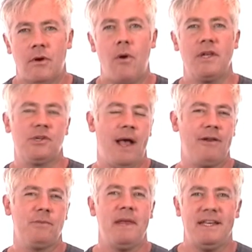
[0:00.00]
All right, so how
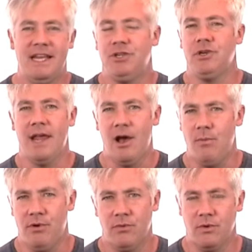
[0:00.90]
does meditation
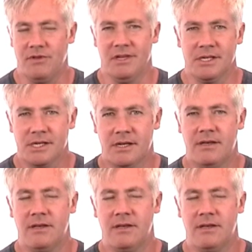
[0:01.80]
help with this?